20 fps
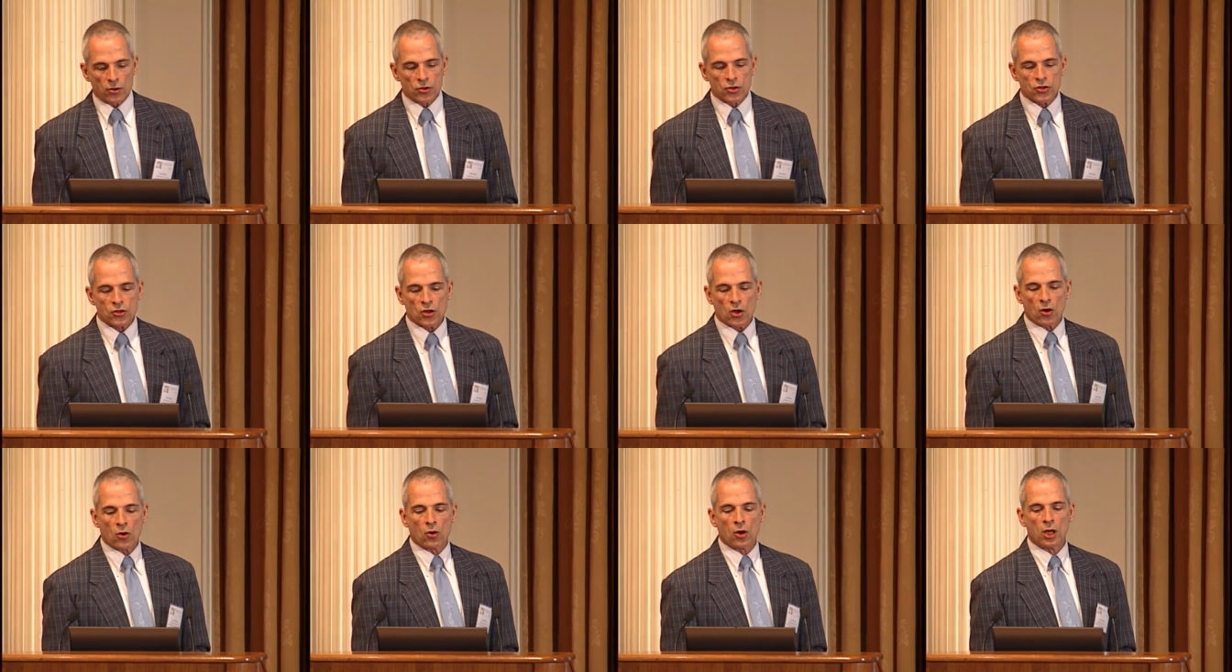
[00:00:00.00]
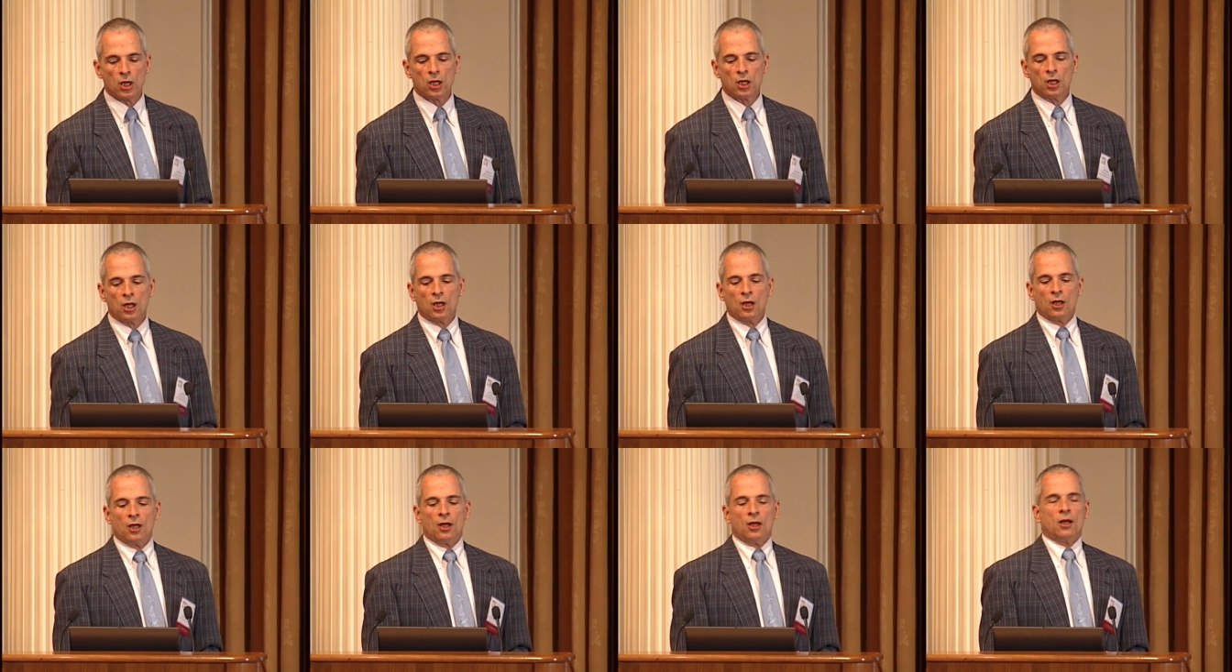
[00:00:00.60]
So
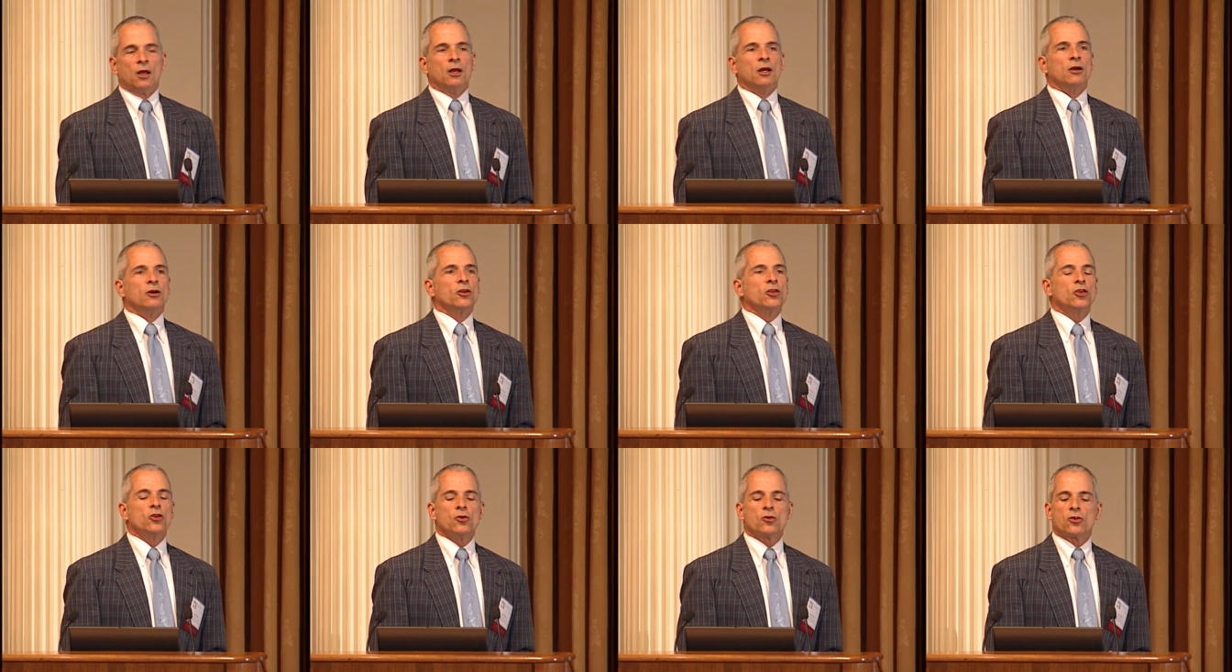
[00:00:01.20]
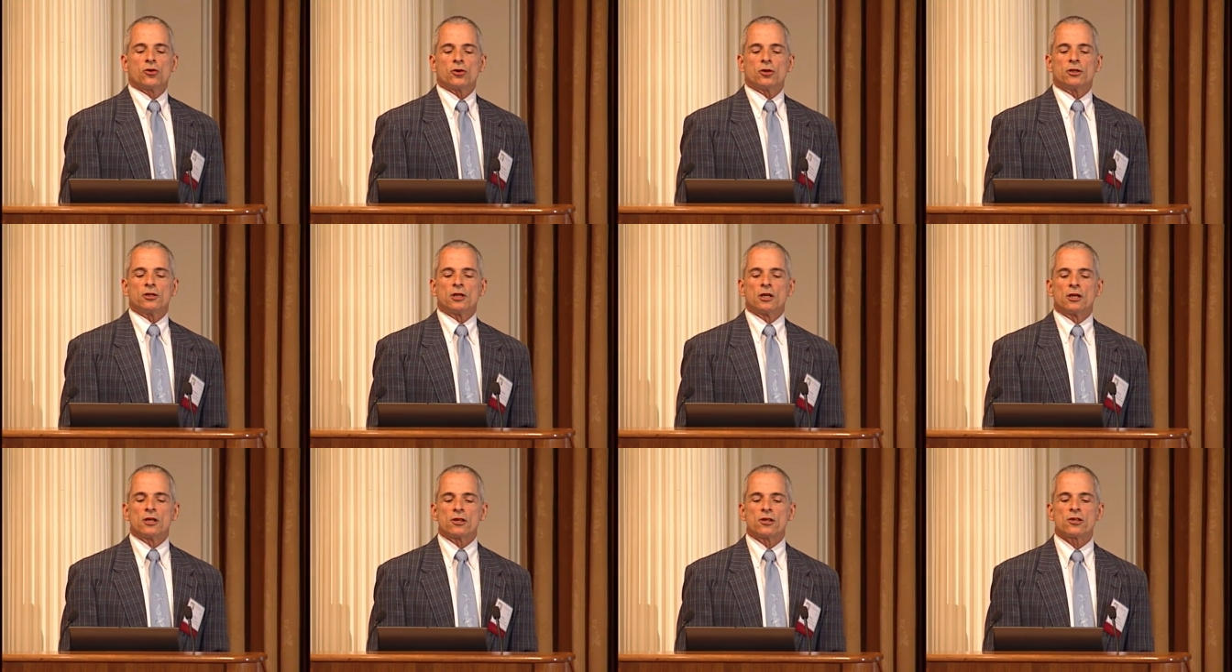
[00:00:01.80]
you could
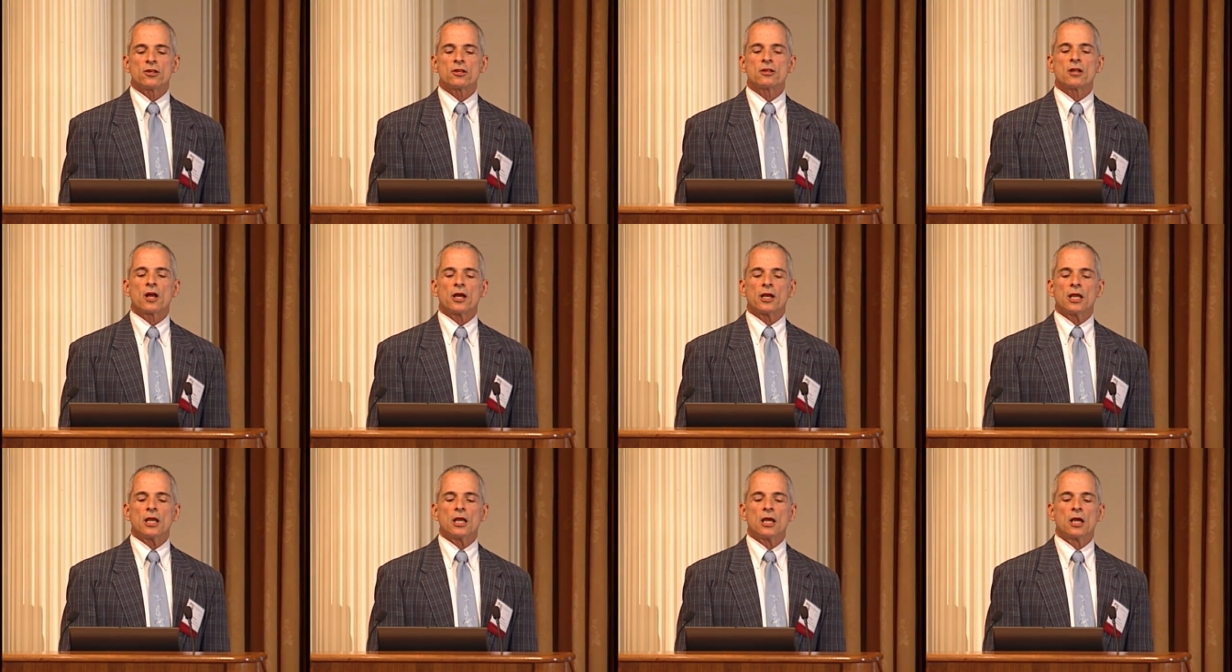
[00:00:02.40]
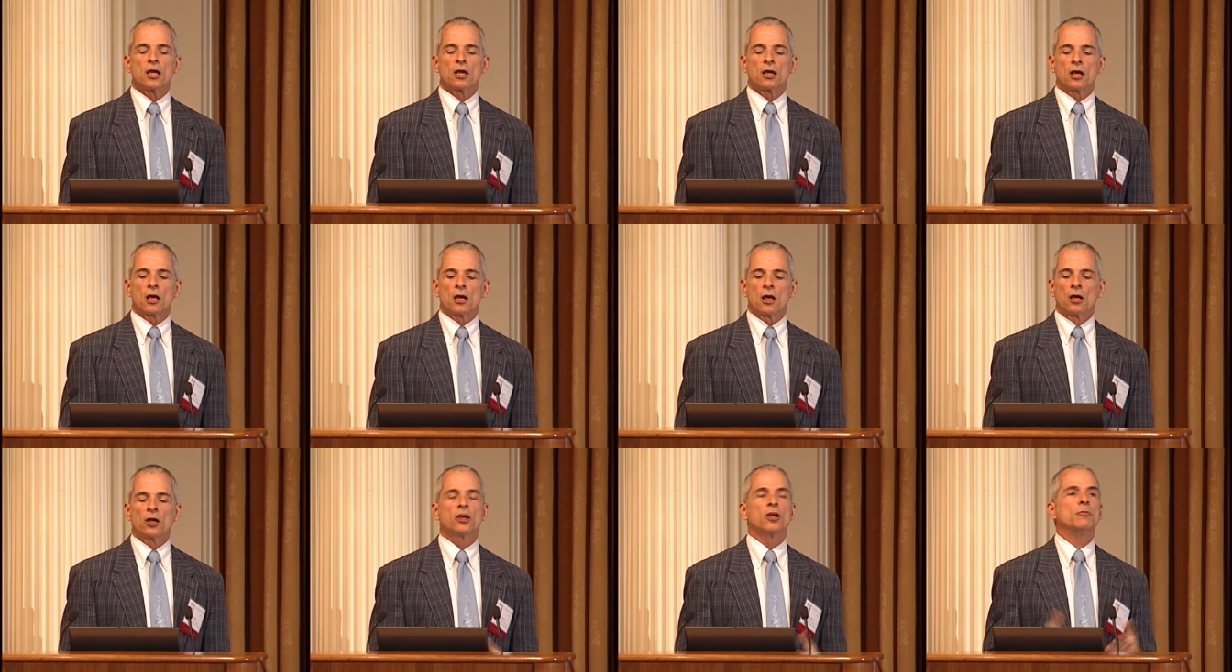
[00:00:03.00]
study
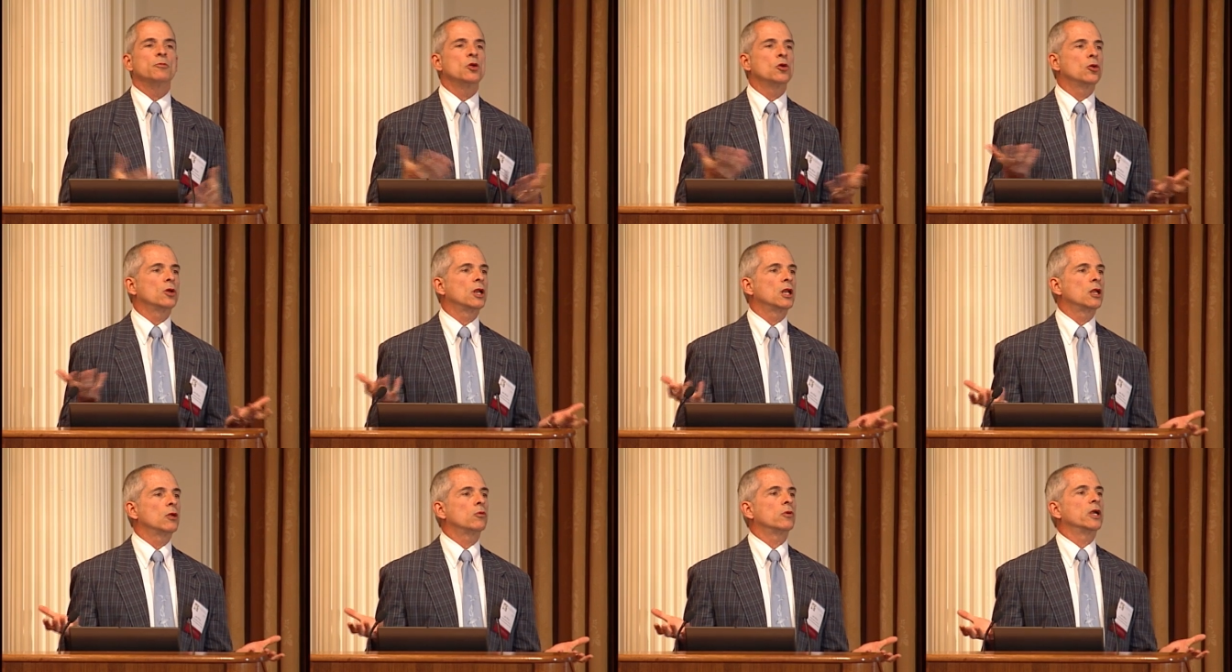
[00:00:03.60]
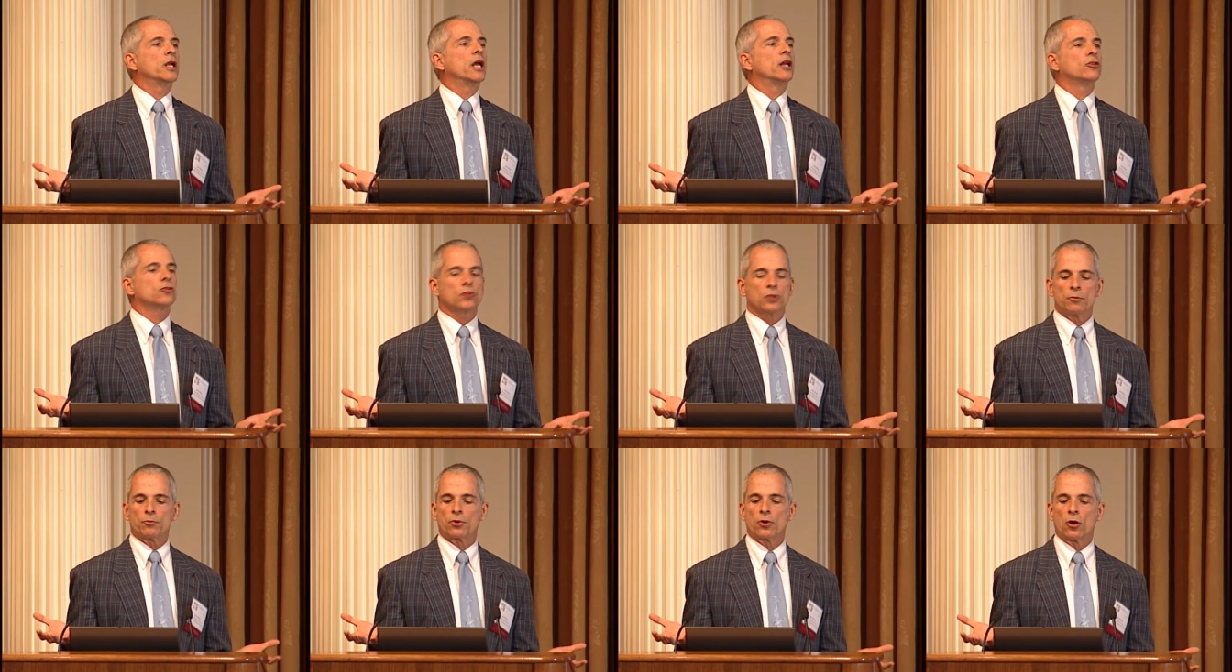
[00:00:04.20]
community
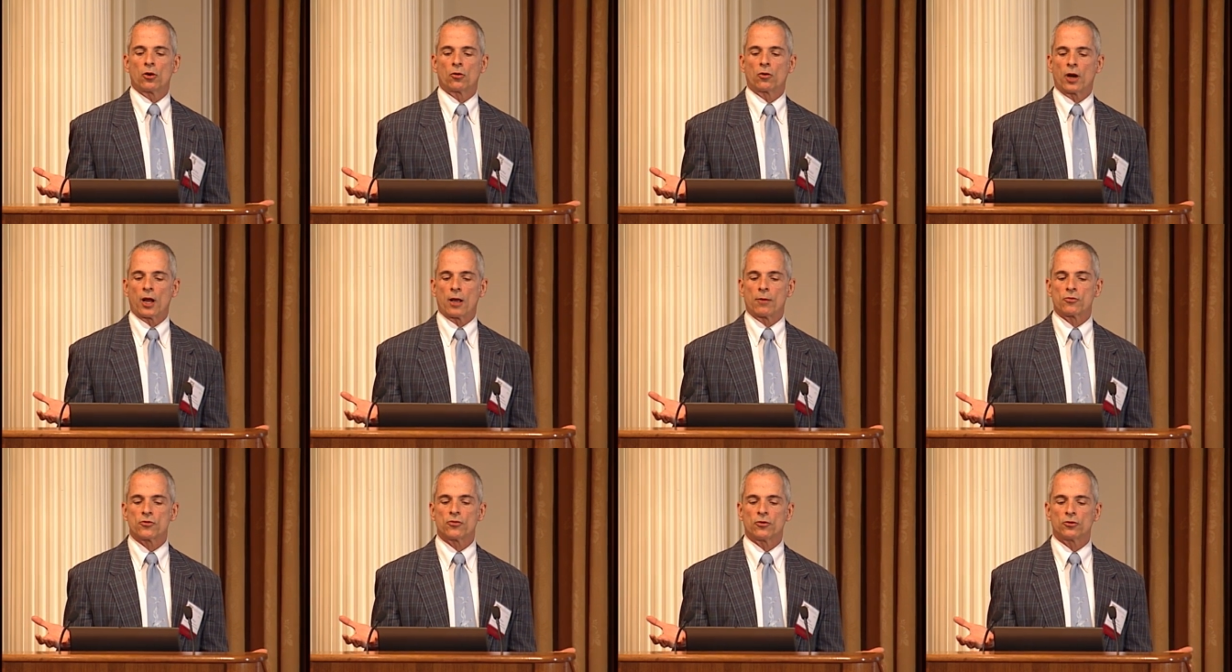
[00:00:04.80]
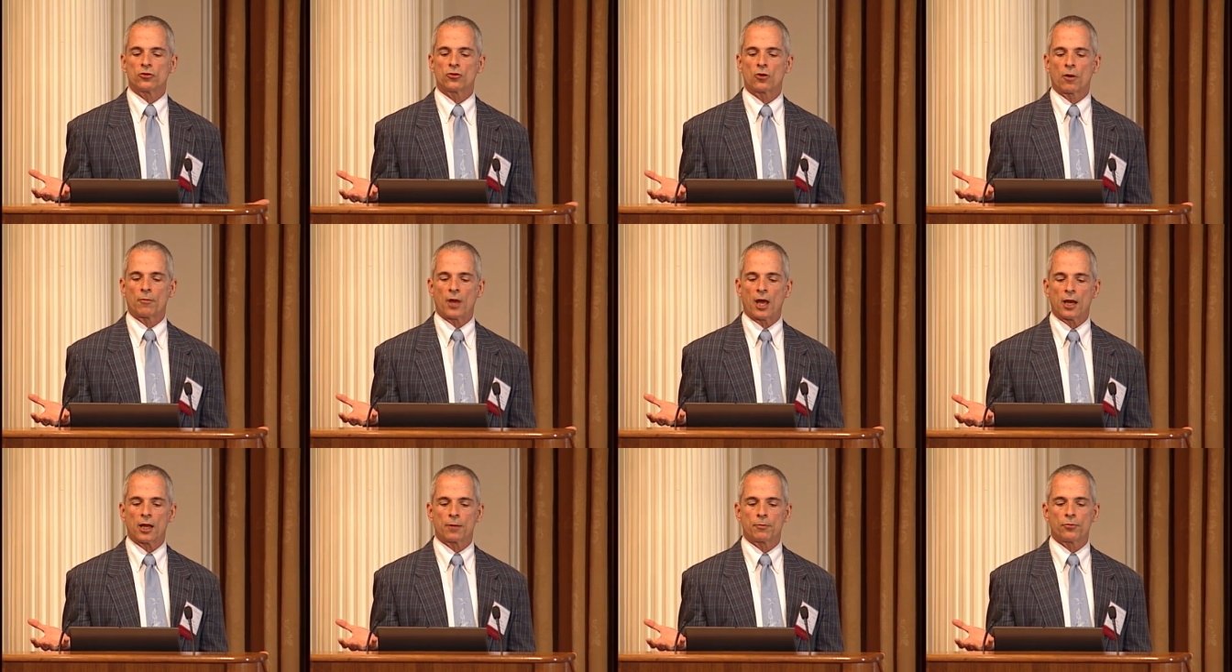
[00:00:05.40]
reentry programs for
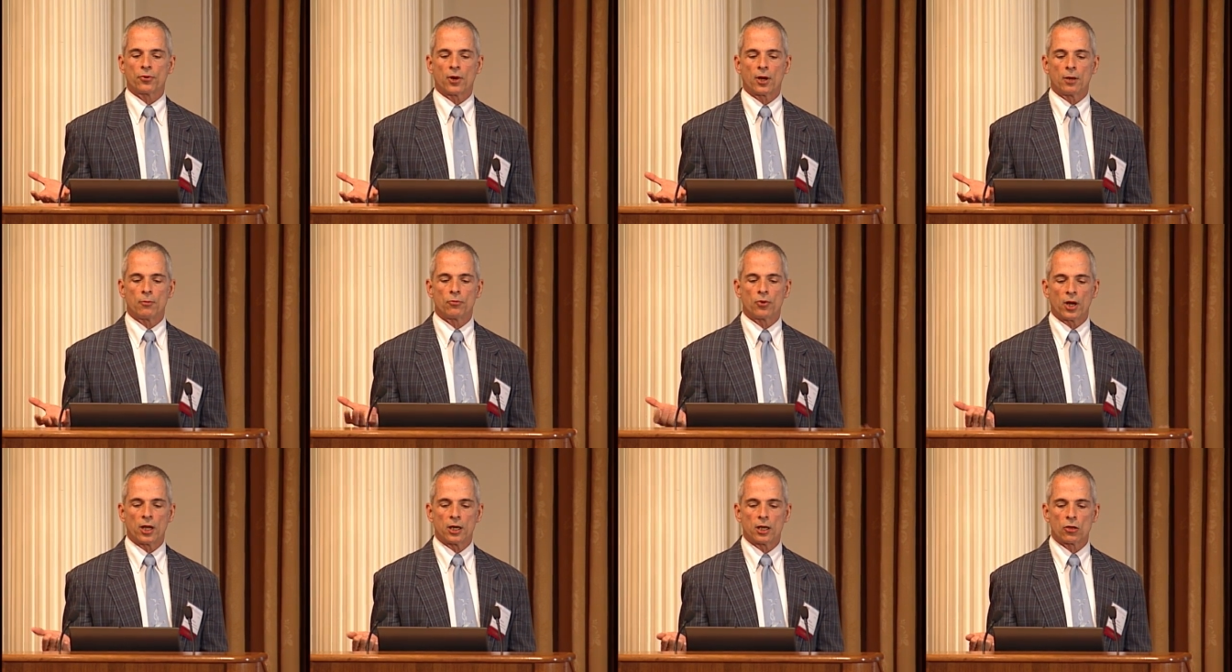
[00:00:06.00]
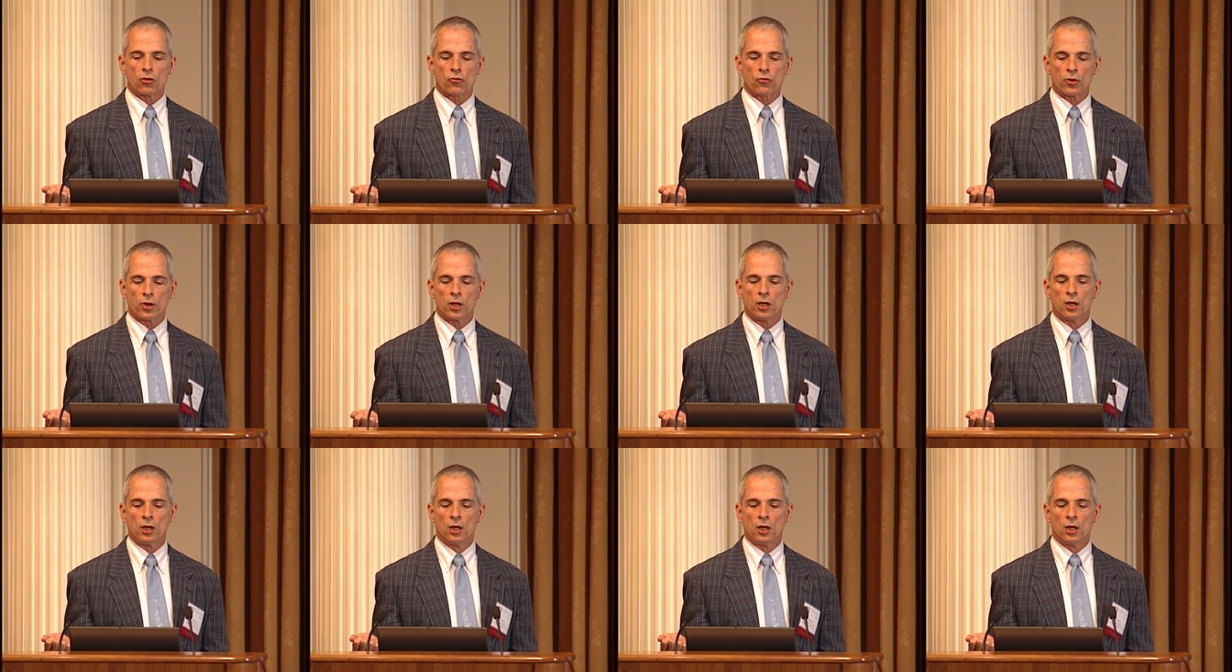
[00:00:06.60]
traumatic brain injury